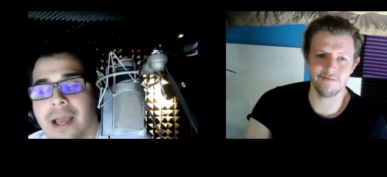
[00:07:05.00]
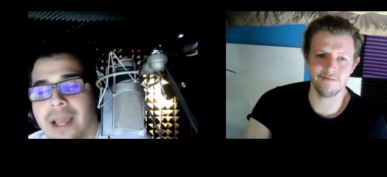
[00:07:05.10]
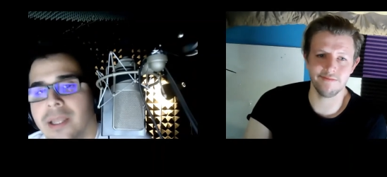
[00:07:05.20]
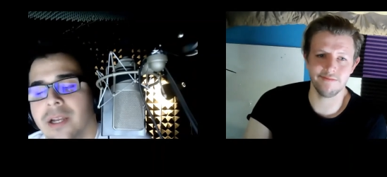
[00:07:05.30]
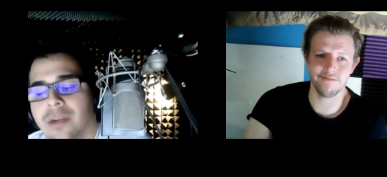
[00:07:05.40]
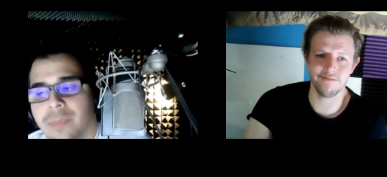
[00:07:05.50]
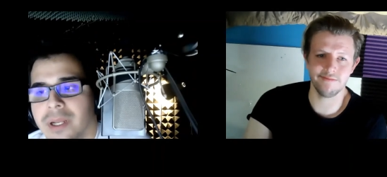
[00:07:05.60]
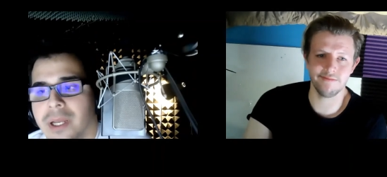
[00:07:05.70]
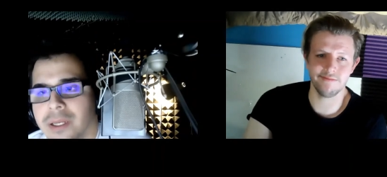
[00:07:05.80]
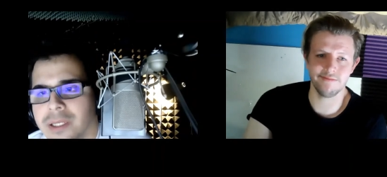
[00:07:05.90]
Speaker 1: and there had been
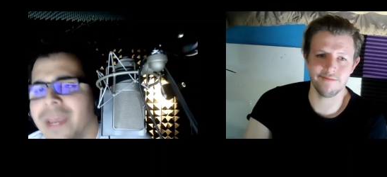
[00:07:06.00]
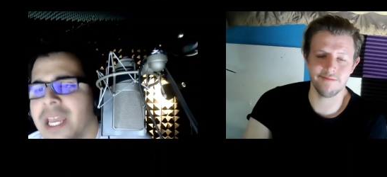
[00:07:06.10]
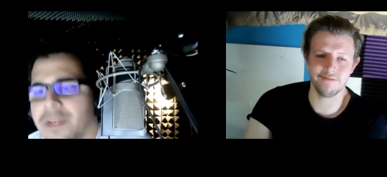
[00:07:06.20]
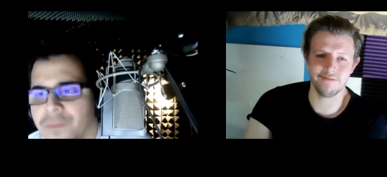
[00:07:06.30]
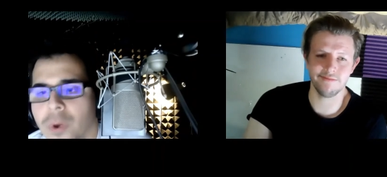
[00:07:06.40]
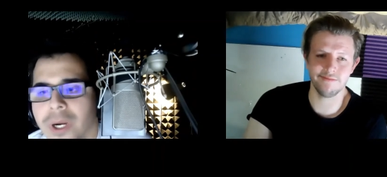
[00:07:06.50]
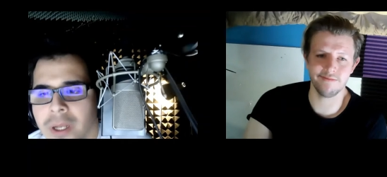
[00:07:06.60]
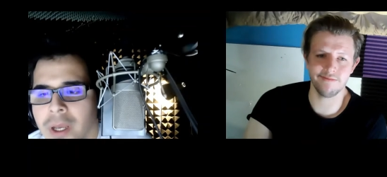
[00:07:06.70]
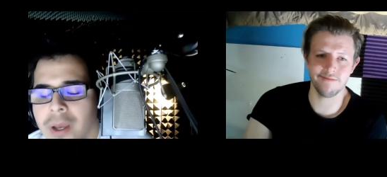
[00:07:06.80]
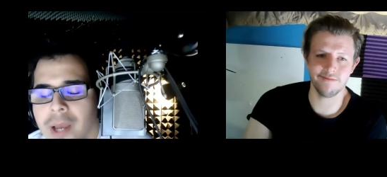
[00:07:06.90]
like a demand for it
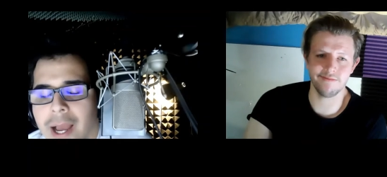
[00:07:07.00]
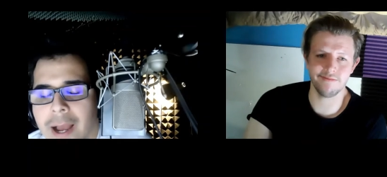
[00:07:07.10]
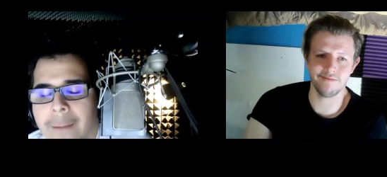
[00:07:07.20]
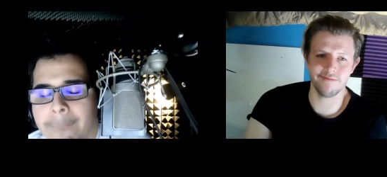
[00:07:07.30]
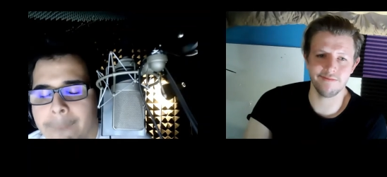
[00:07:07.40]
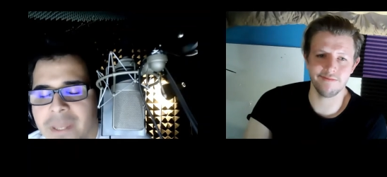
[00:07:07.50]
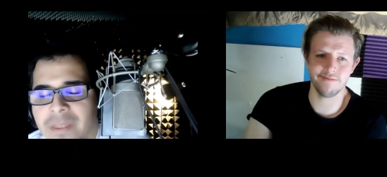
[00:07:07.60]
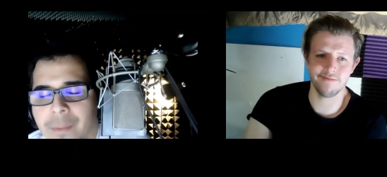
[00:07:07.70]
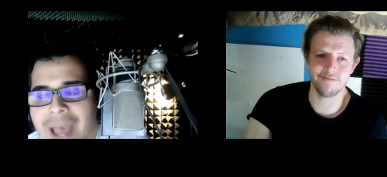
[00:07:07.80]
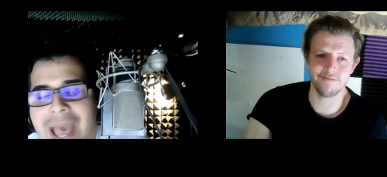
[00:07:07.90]
um, in the
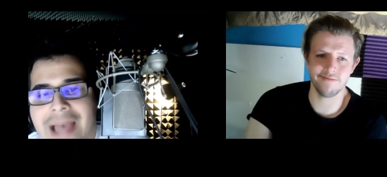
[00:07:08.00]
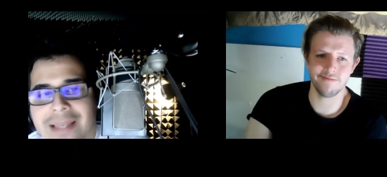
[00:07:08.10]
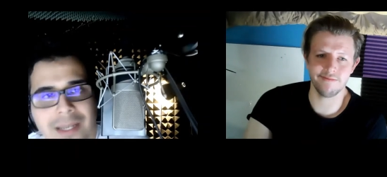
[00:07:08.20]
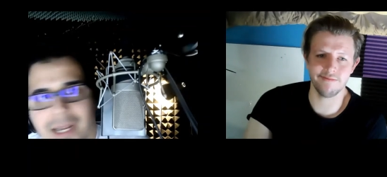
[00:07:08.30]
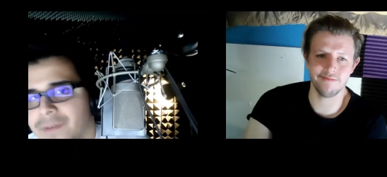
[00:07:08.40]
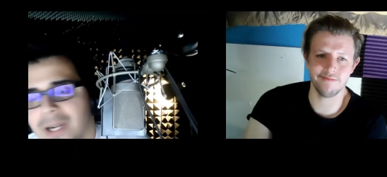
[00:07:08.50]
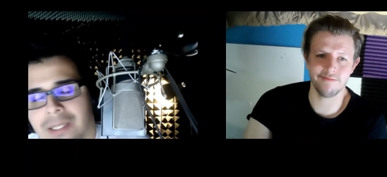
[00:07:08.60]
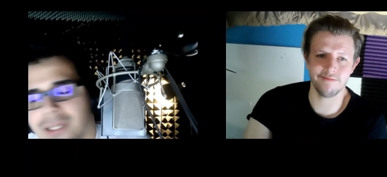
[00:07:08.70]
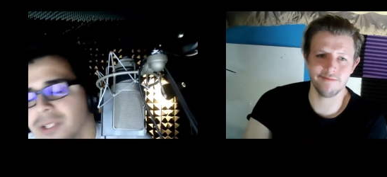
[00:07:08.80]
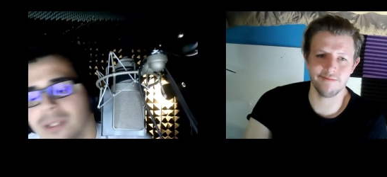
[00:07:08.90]
past. And I finally
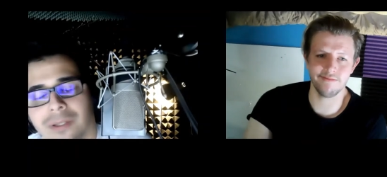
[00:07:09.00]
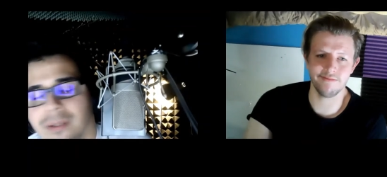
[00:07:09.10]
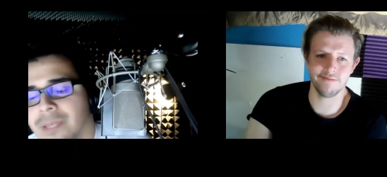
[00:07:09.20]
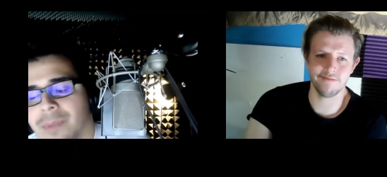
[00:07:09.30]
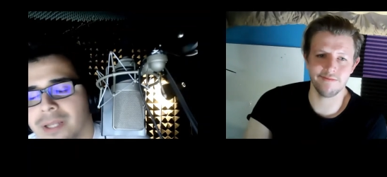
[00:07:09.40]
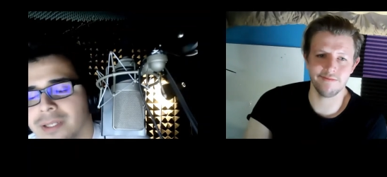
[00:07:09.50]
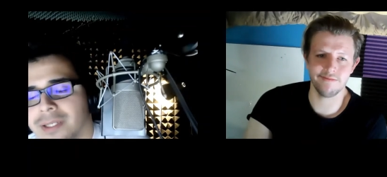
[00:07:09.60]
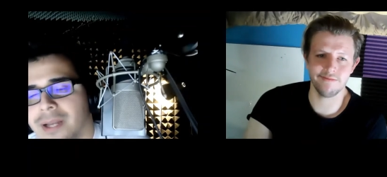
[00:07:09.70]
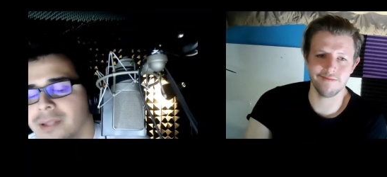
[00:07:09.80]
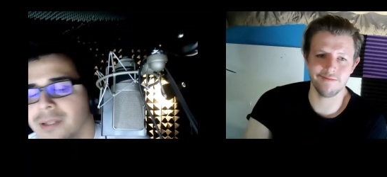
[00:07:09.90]
just took the leap and I
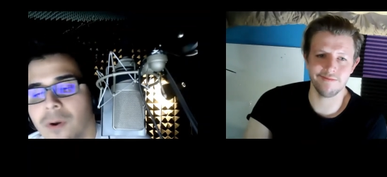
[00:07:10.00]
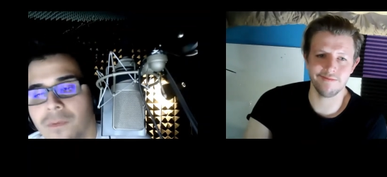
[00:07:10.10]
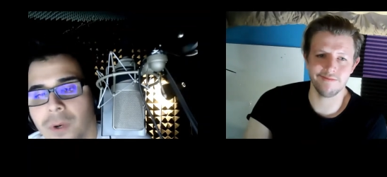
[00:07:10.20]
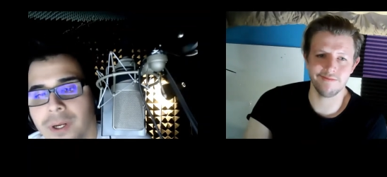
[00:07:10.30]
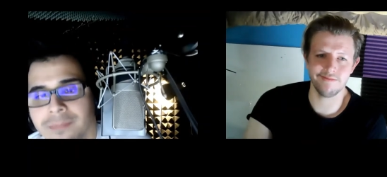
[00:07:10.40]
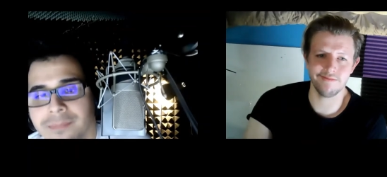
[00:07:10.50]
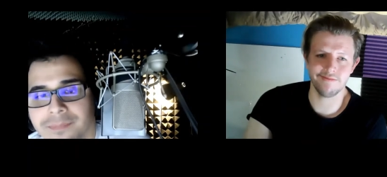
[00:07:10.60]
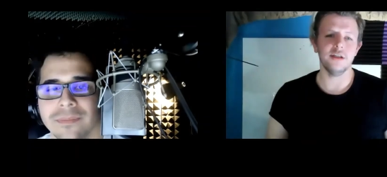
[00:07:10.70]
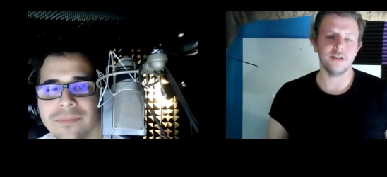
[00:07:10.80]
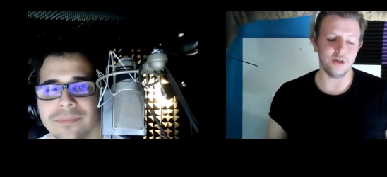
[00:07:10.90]
decided to go for it.
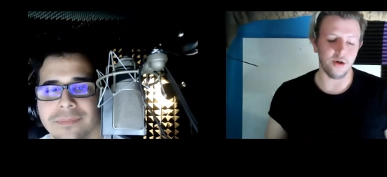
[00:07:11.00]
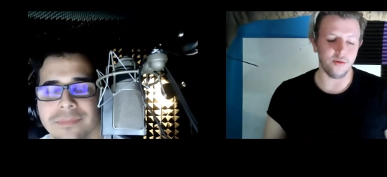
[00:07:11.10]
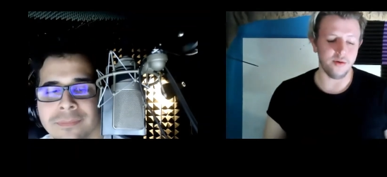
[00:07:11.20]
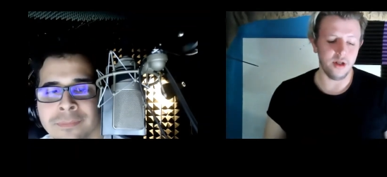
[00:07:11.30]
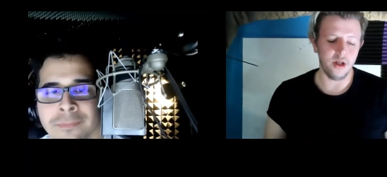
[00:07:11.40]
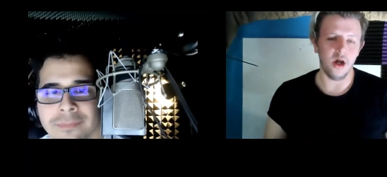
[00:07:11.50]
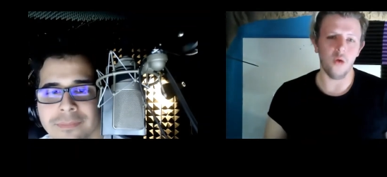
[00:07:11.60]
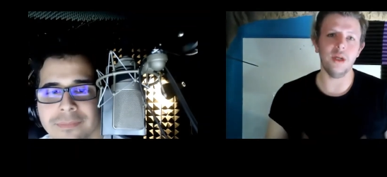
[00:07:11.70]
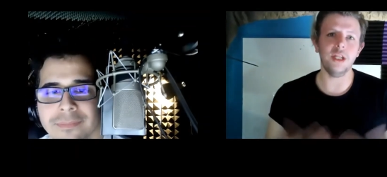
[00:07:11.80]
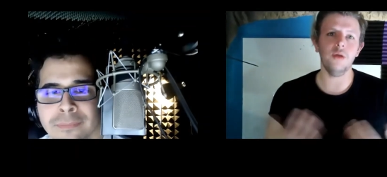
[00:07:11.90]
Speaker 2: So
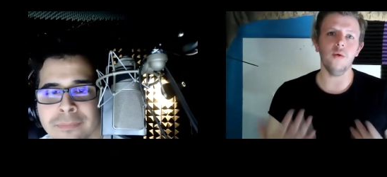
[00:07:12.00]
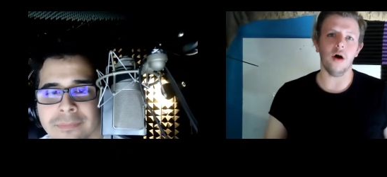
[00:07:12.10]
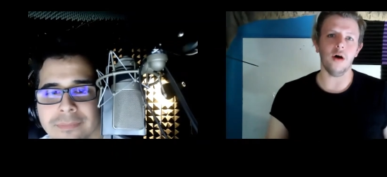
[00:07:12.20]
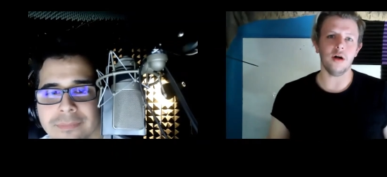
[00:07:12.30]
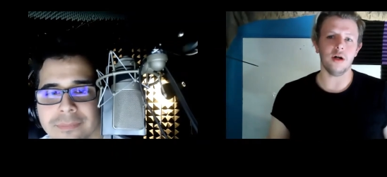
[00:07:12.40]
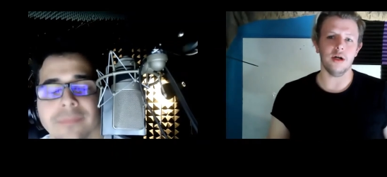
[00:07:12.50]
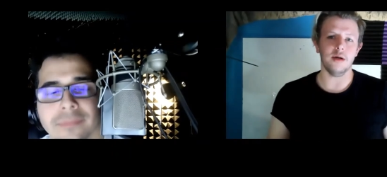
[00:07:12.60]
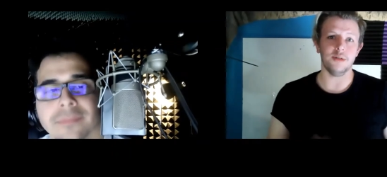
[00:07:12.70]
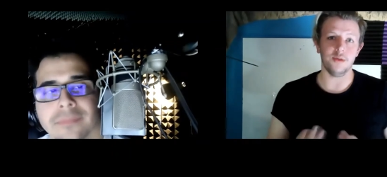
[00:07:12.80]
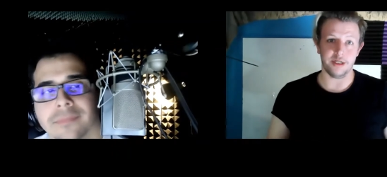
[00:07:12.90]
when you are
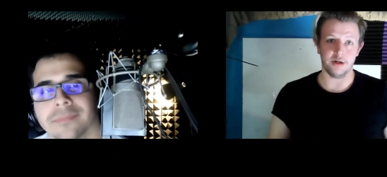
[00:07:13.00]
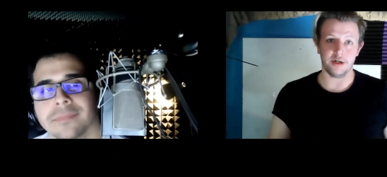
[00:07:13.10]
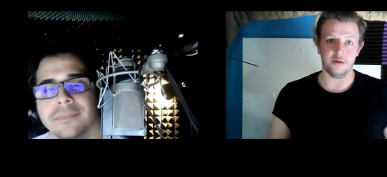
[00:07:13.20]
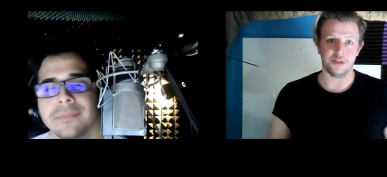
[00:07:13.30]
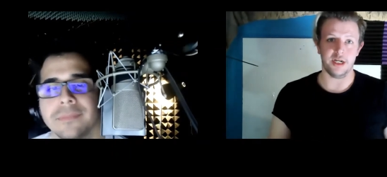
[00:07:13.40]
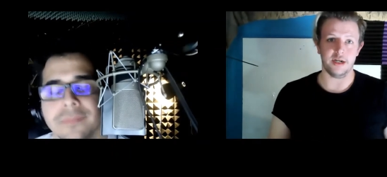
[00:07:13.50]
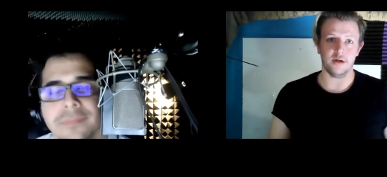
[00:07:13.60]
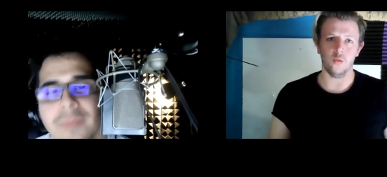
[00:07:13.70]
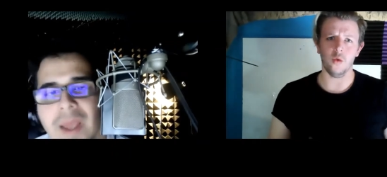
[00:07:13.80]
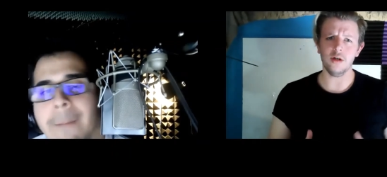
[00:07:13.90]
um, doing your coaching,
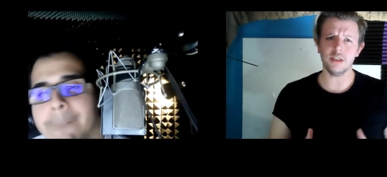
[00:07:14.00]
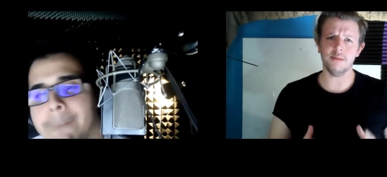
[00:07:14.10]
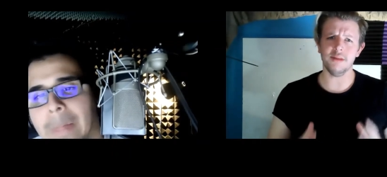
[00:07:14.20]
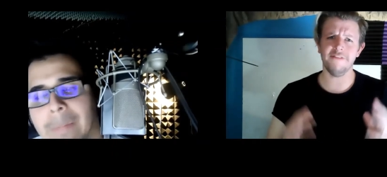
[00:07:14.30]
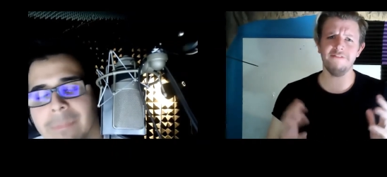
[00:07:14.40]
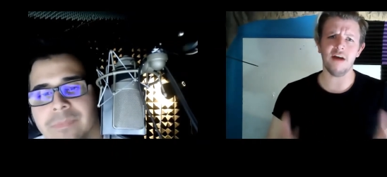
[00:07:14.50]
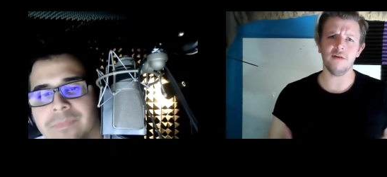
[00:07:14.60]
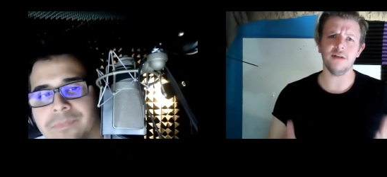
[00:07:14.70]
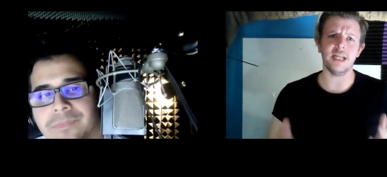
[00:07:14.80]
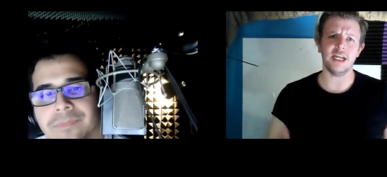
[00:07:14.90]
yeah. what are some of the
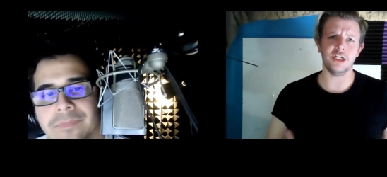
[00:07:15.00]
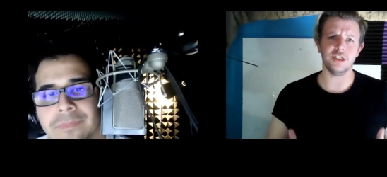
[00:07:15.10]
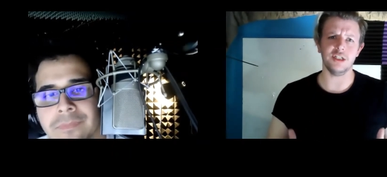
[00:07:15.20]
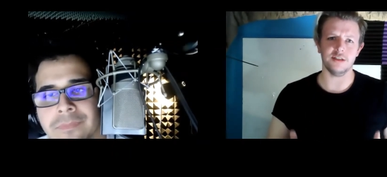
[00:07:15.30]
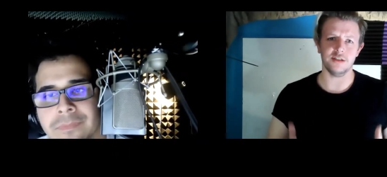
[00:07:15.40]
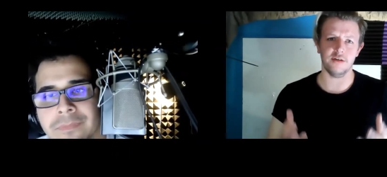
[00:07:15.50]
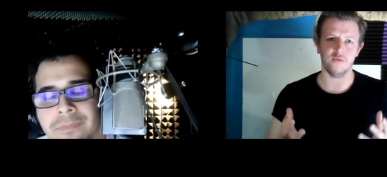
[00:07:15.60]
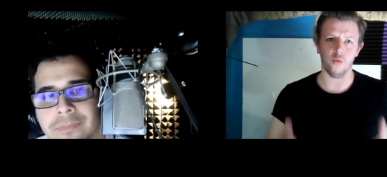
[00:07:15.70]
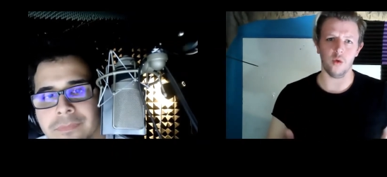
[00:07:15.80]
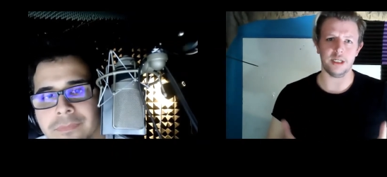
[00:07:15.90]
foundations
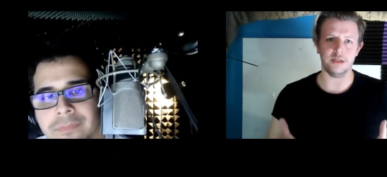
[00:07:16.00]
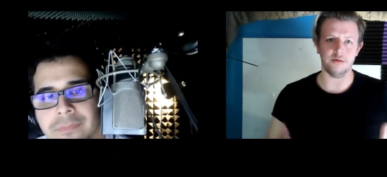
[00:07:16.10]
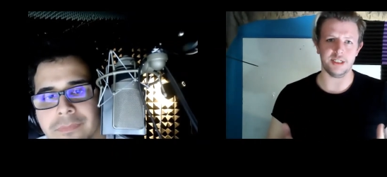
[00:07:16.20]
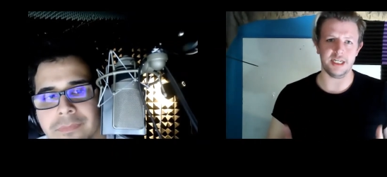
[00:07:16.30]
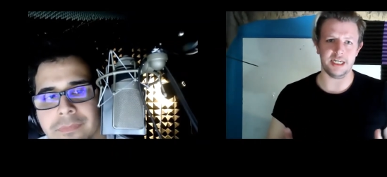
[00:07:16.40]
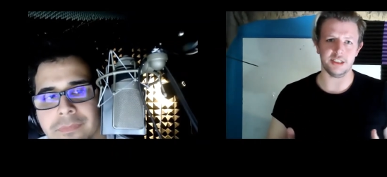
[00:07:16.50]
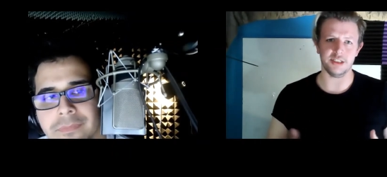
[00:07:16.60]
of what you teach,